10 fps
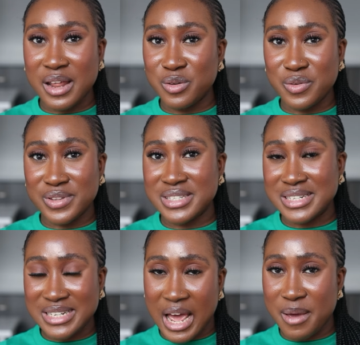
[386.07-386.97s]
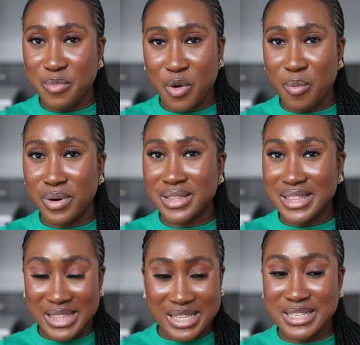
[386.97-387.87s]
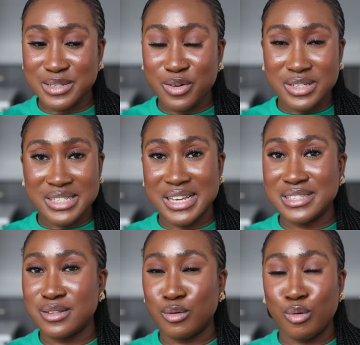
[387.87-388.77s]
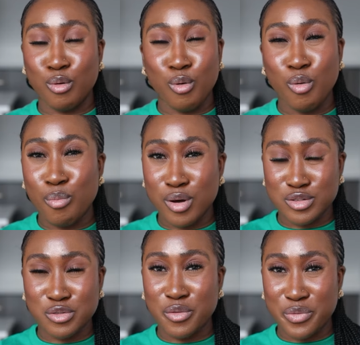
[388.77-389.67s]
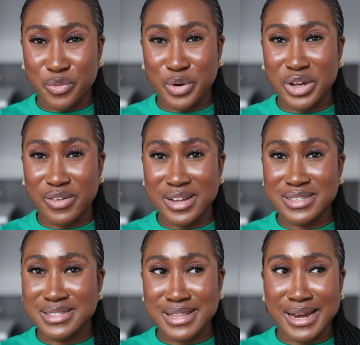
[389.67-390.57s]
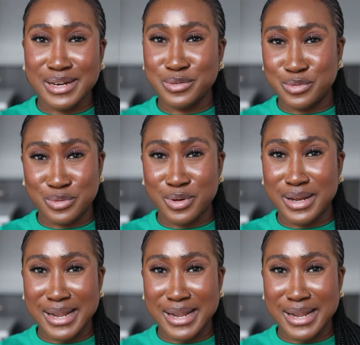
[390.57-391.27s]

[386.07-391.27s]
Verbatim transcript: I don't know if it's a typo, but this contains a whole bunch of fragrance that I do not